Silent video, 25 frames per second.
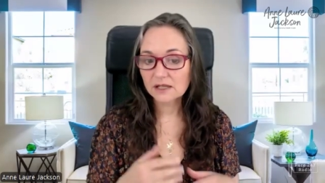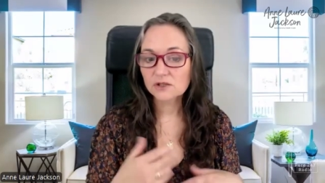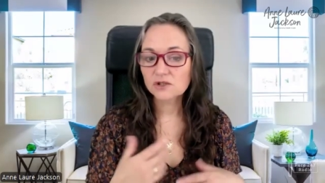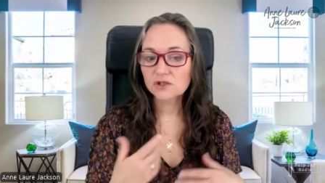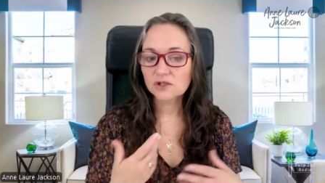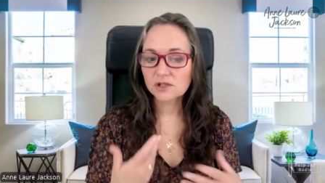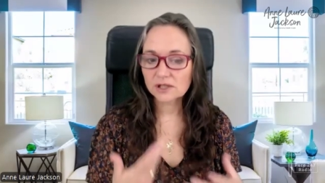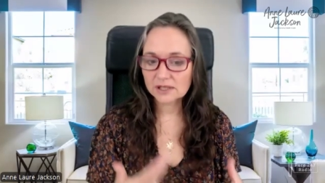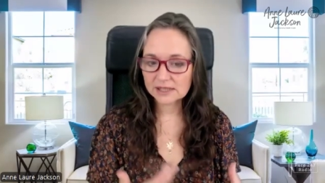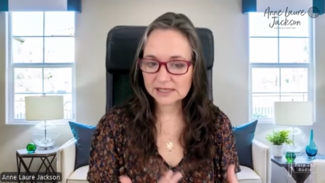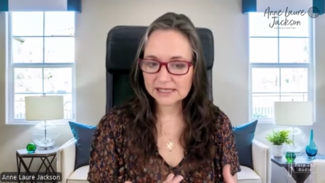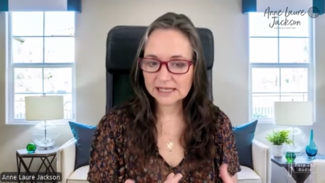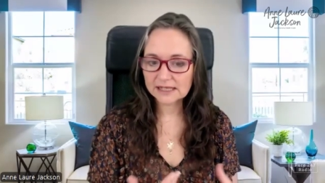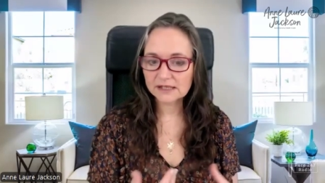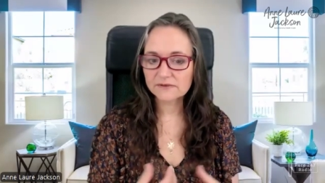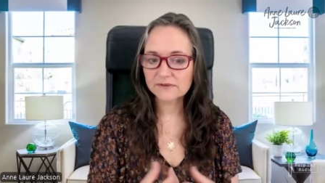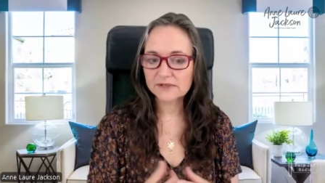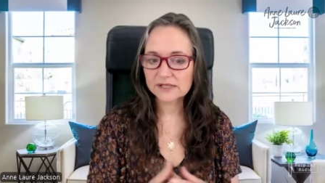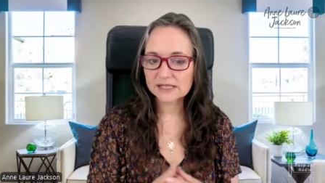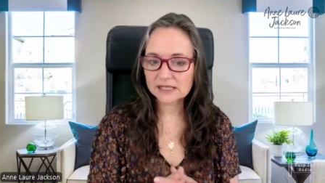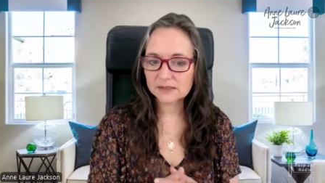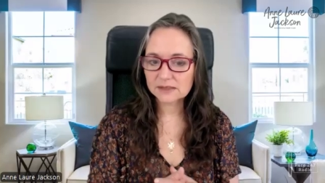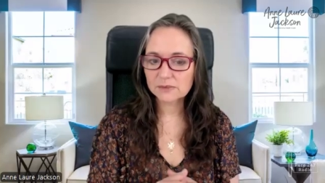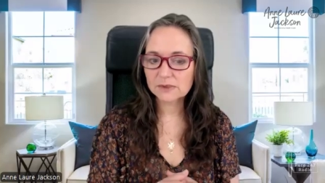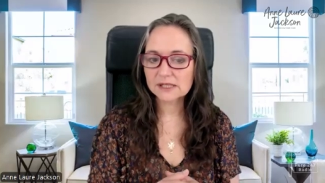just let the
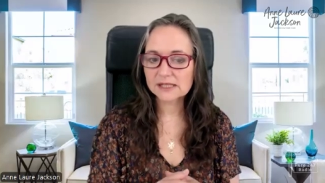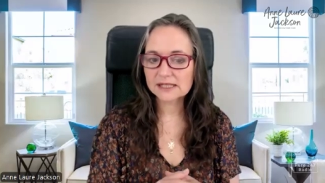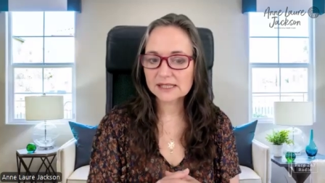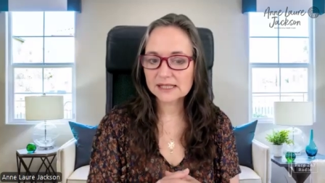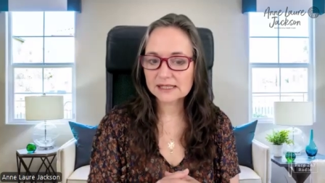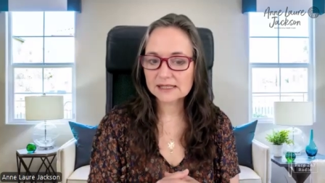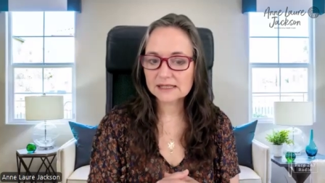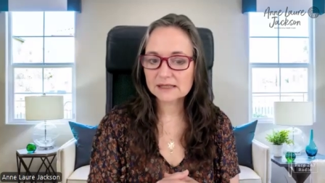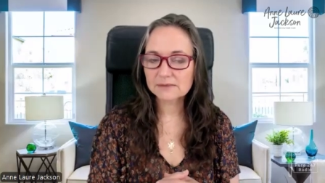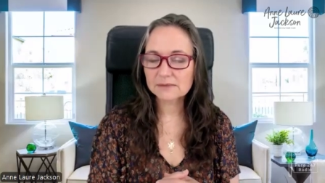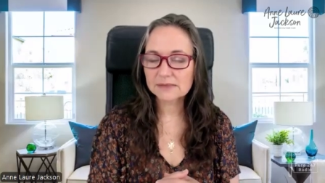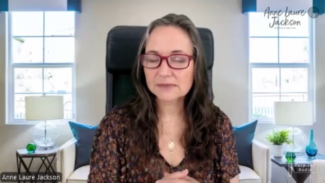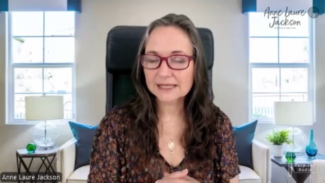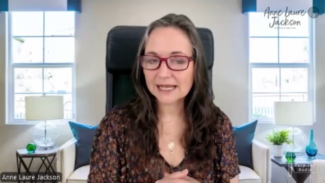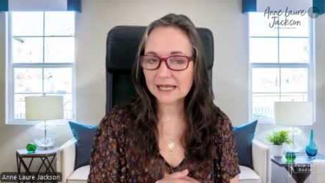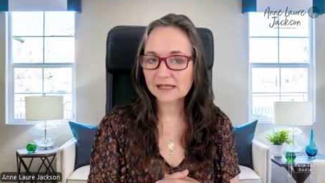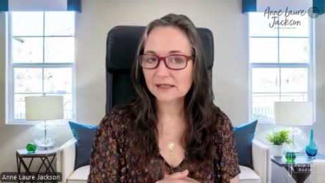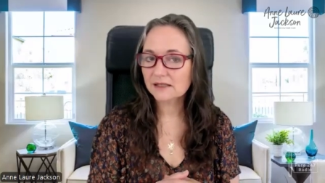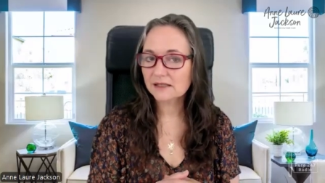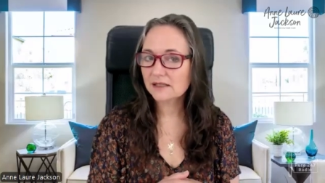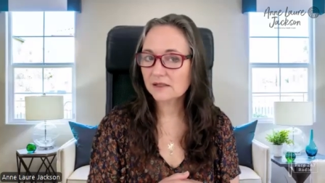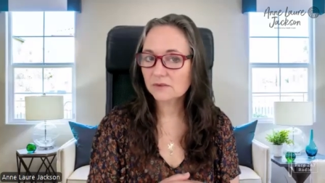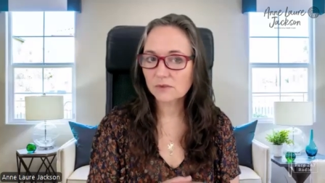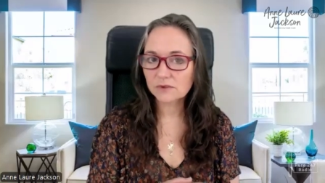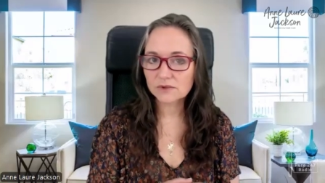vestibular system
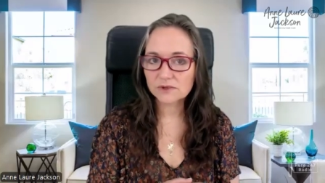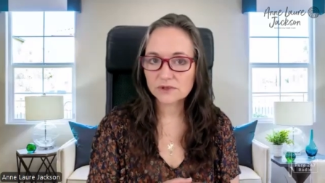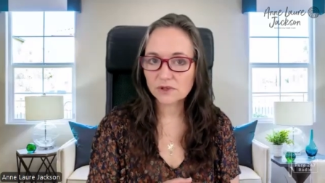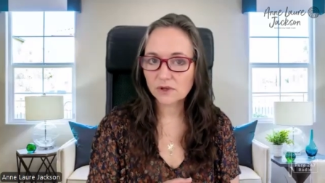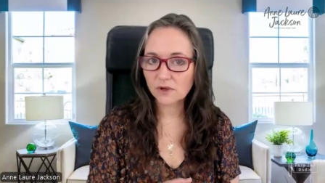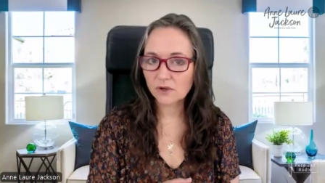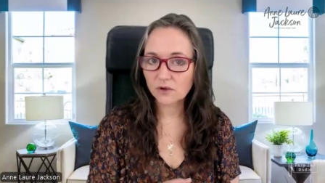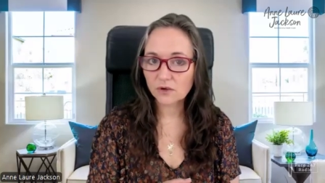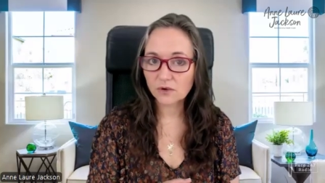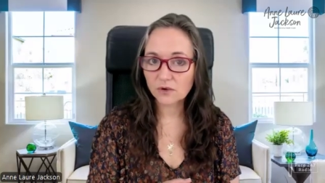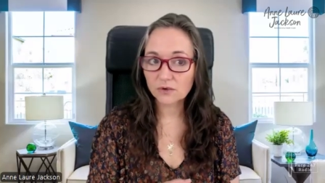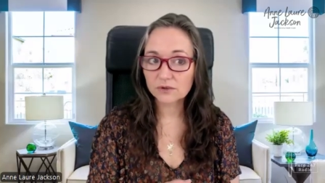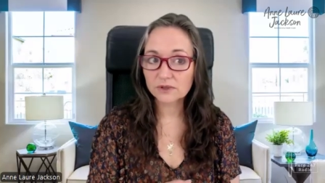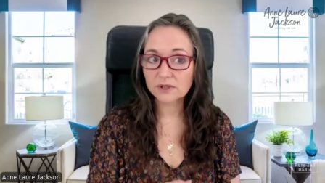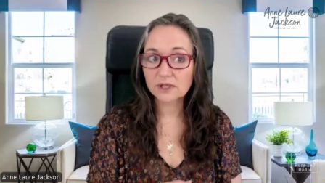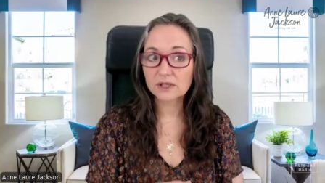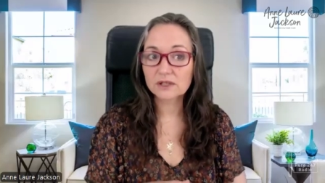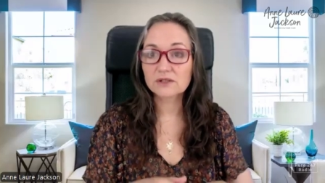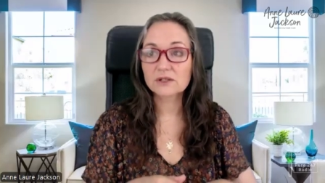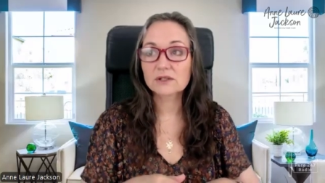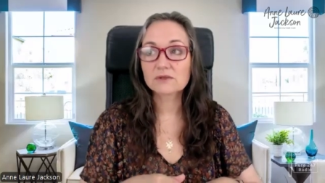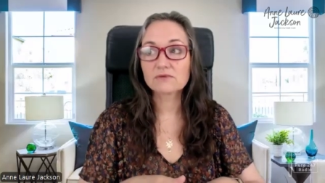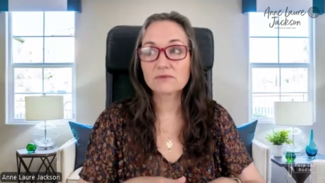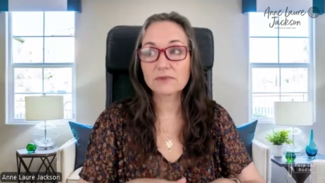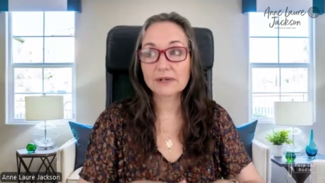sense what's going on and
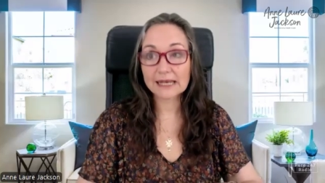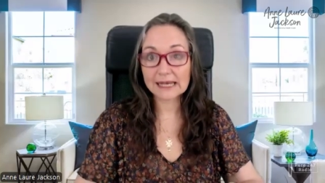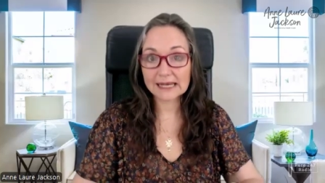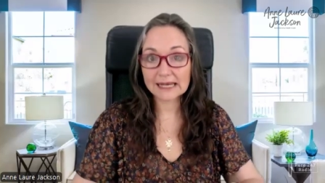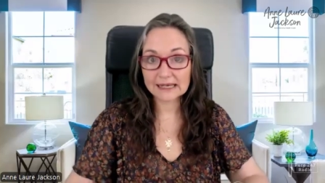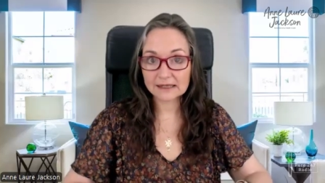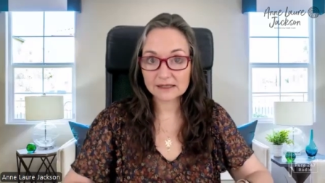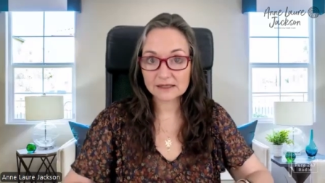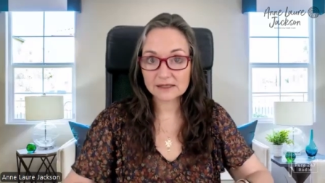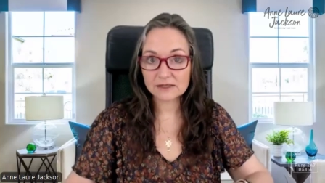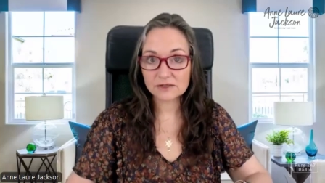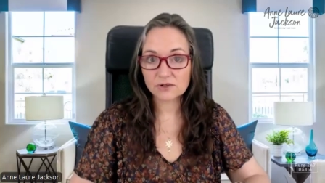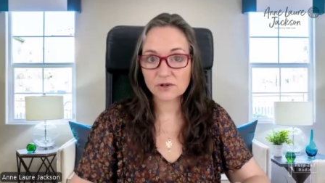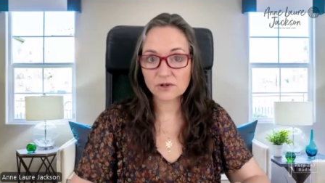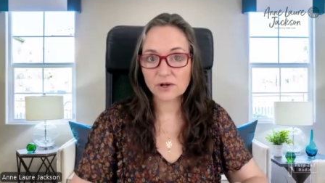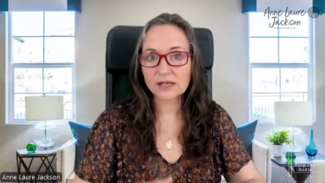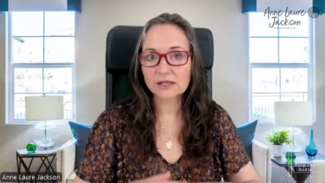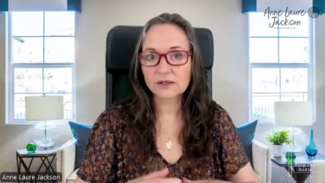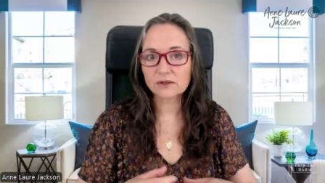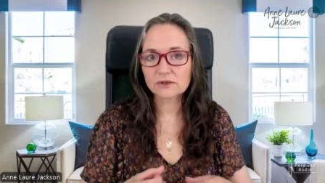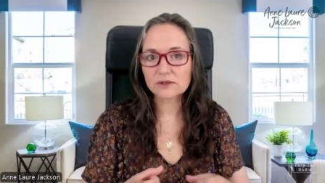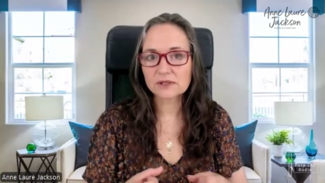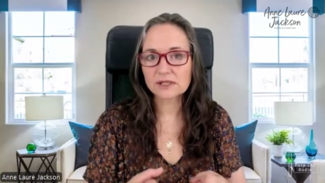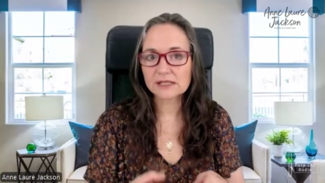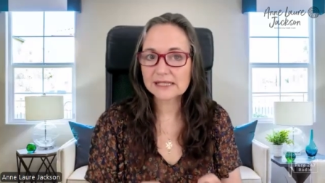just relax. Try
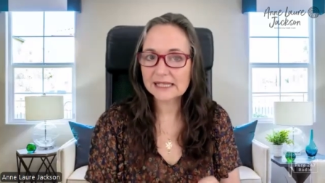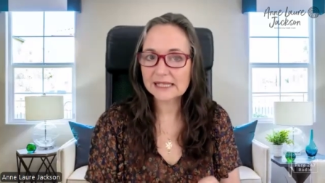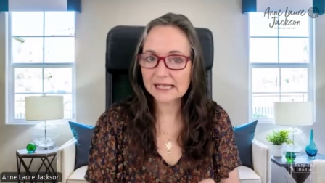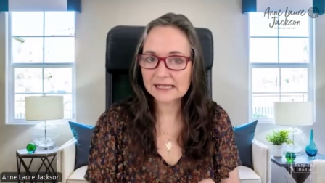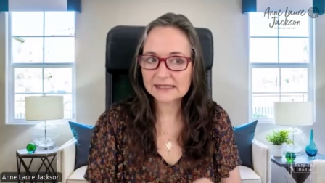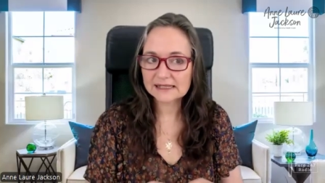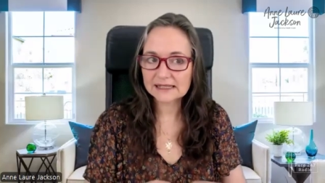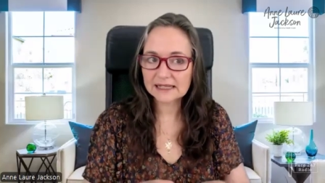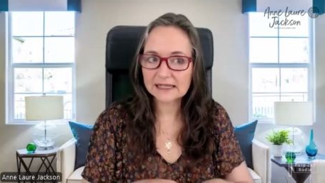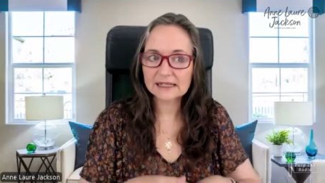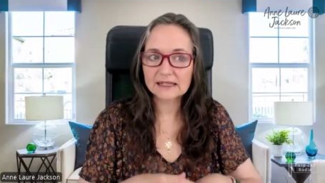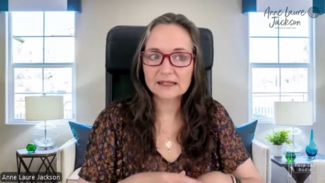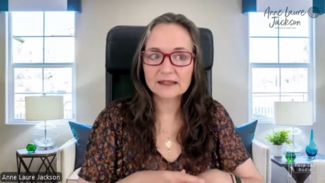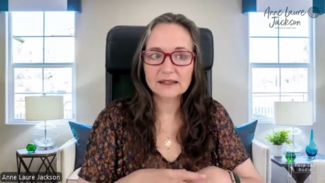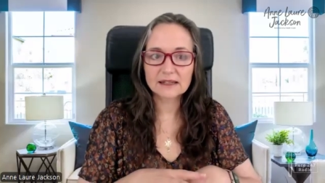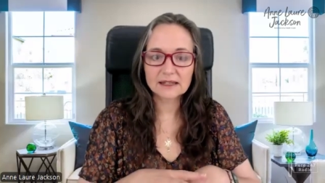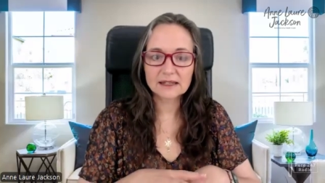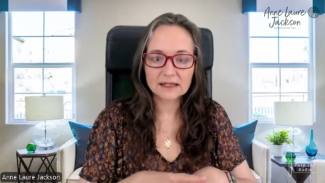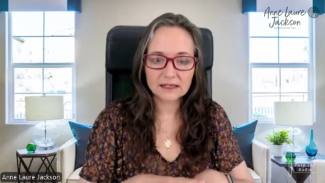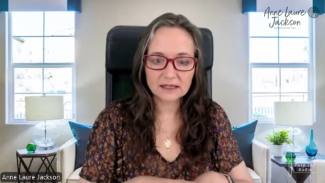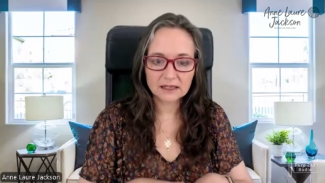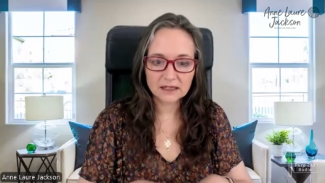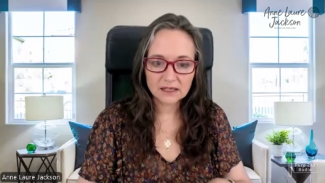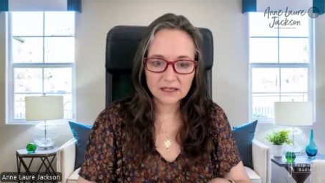not to tense anything.